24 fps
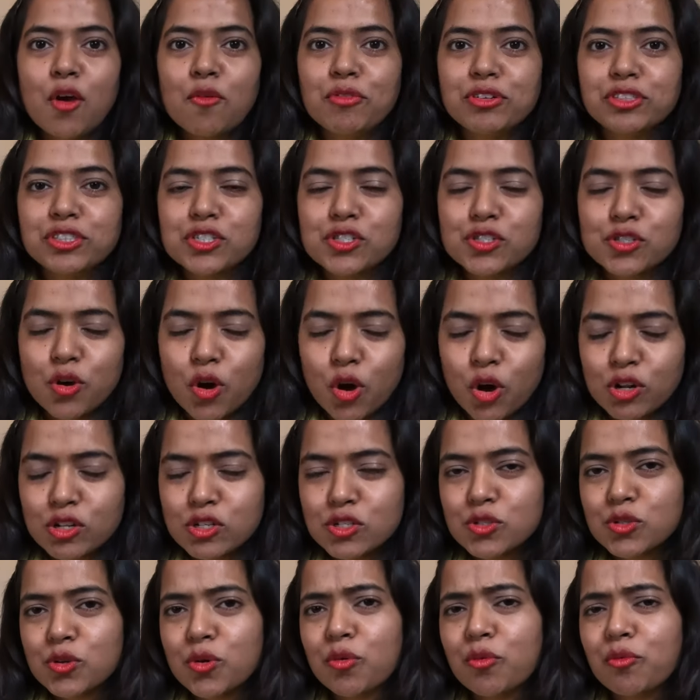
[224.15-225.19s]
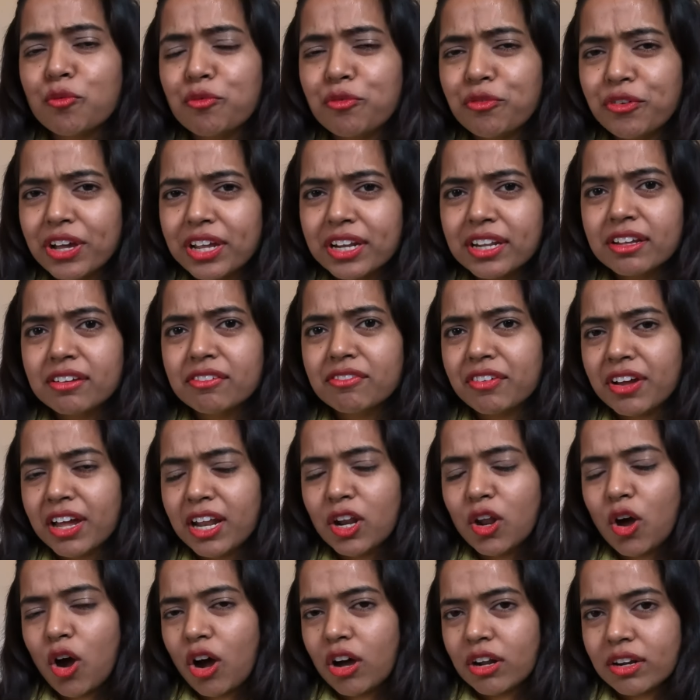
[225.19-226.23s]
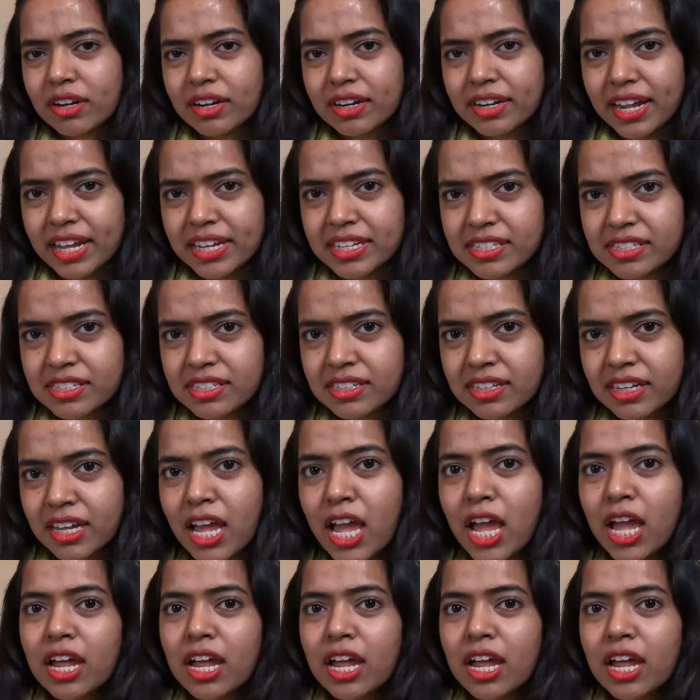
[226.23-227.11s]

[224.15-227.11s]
which is also very well organized.